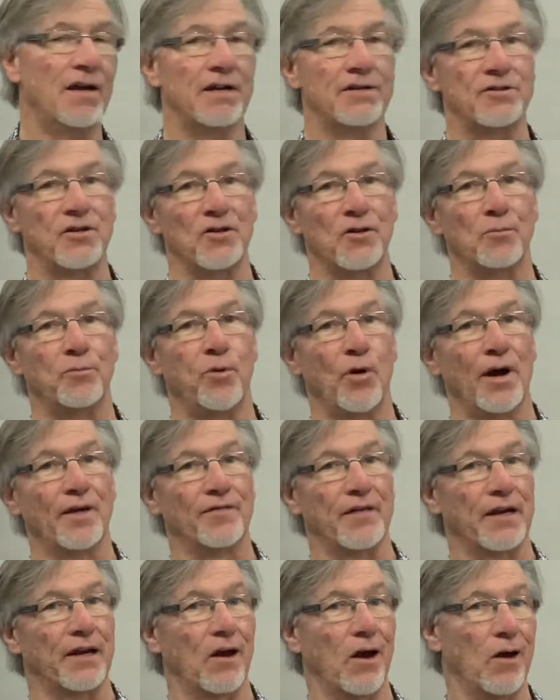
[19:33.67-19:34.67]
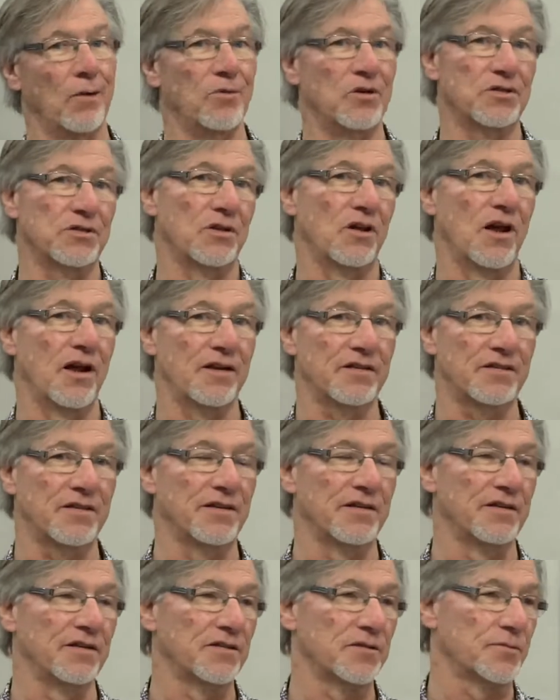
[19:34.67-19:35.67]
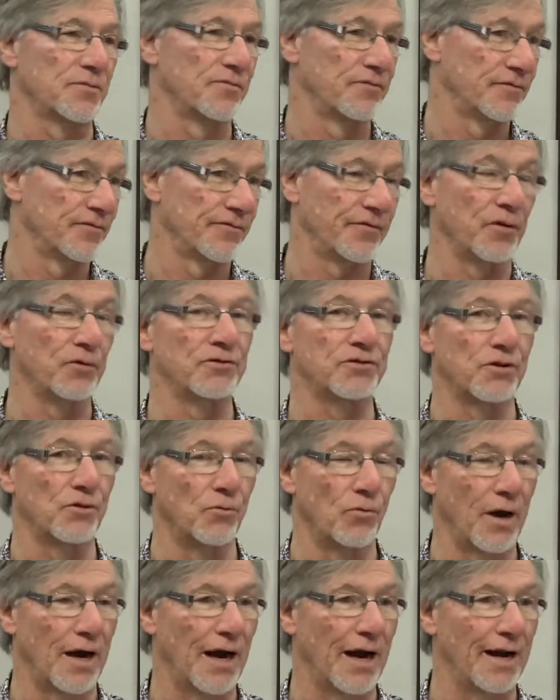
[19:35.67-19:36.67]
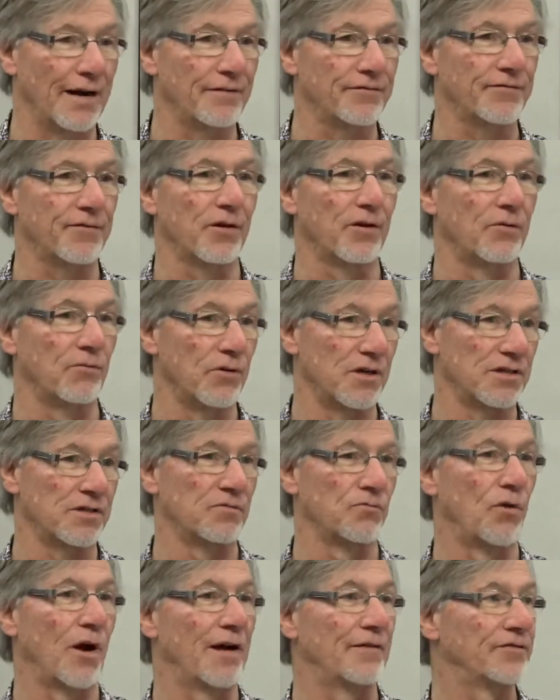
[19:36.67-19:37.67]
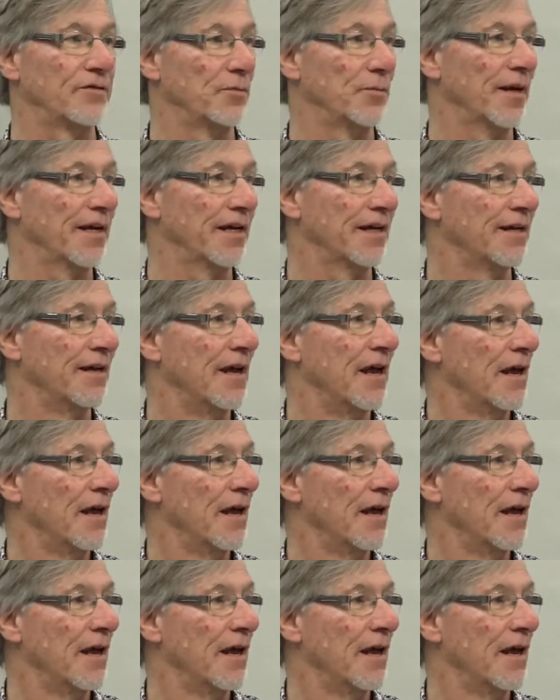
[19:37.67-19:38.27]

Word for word: to the point that he almost lost his future wife or was a wife to be